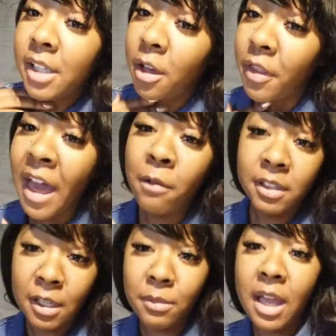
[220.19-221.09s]
So that
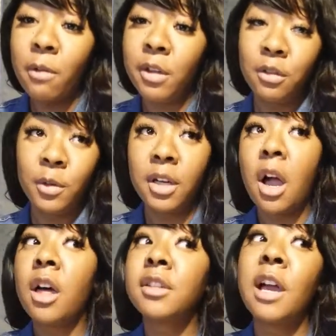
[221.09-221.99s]
was something I went through in
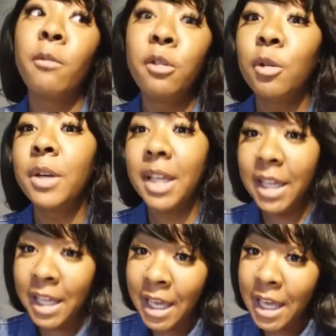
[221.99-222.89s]
college. I went through it
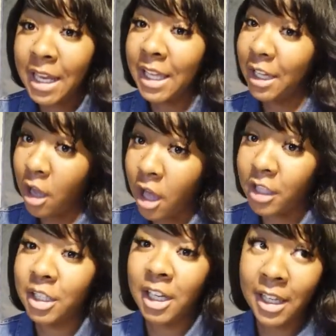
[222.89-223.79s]
again in
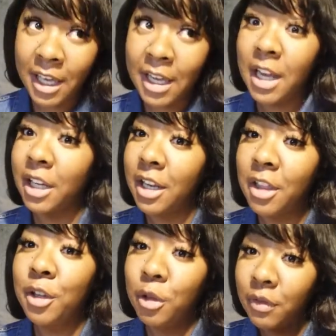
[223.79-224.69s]
college, again at
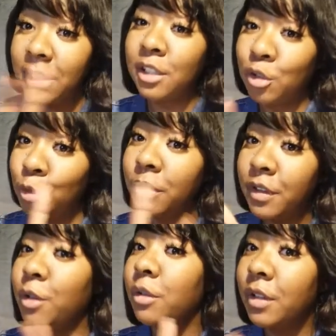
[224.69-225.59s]
another university. This is 2
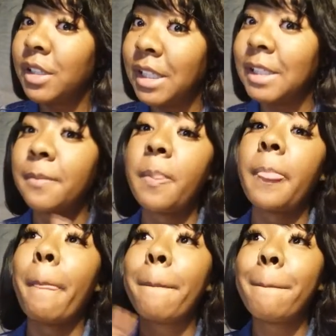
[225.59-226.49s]
different universities.
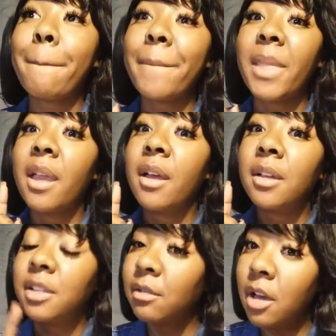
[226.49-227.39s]

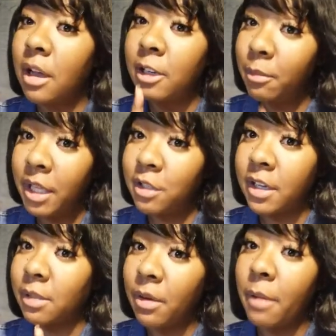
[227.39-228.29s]
So no, I didn't
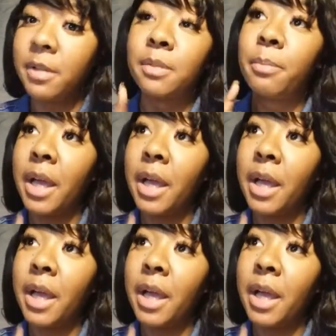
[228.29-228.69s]
plagiarize, I promise.